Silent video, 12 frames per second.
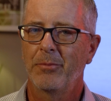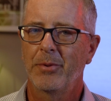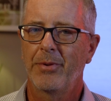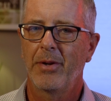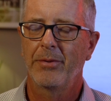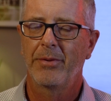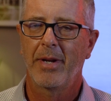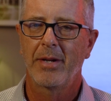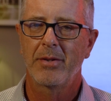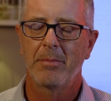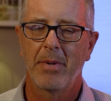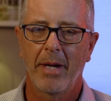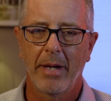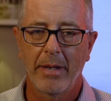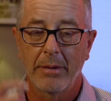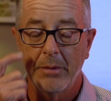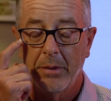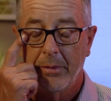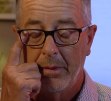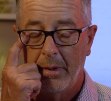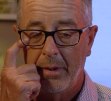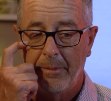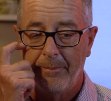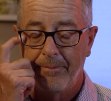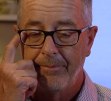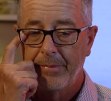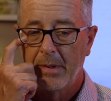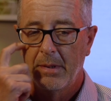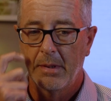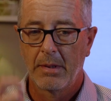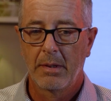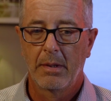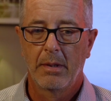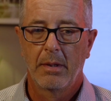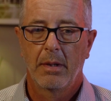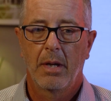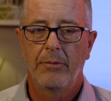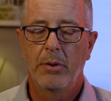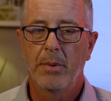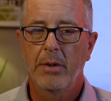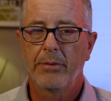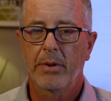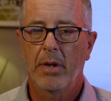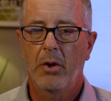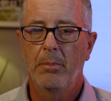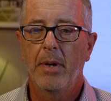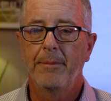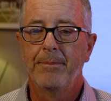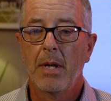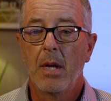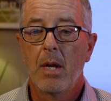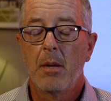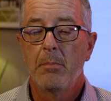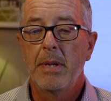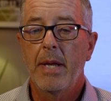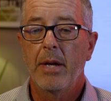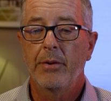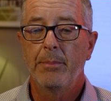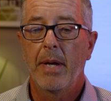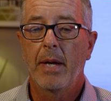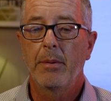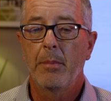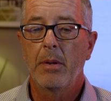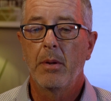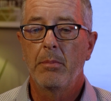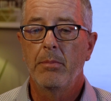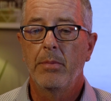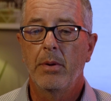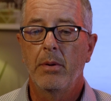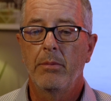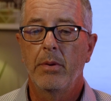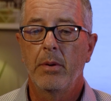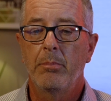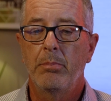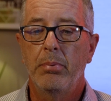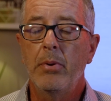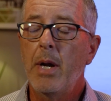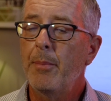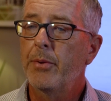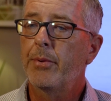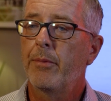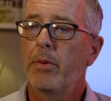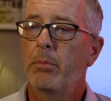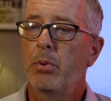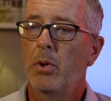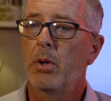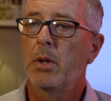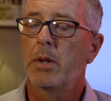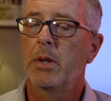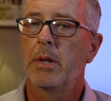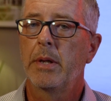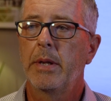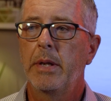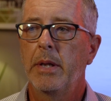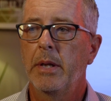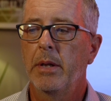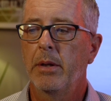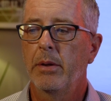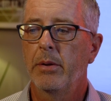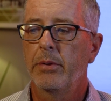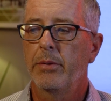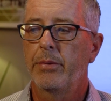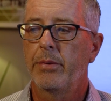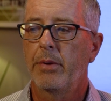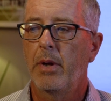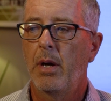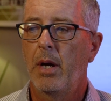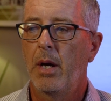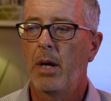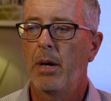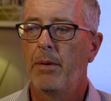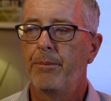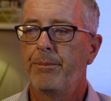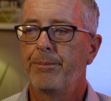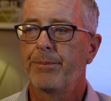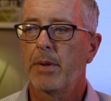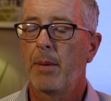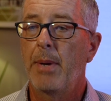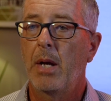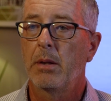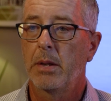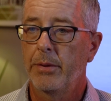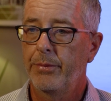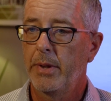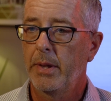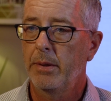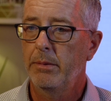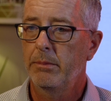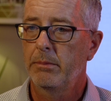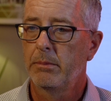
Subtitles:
and was on stage debating just a few months ago. But be that as it may, the premise of the book is about listening,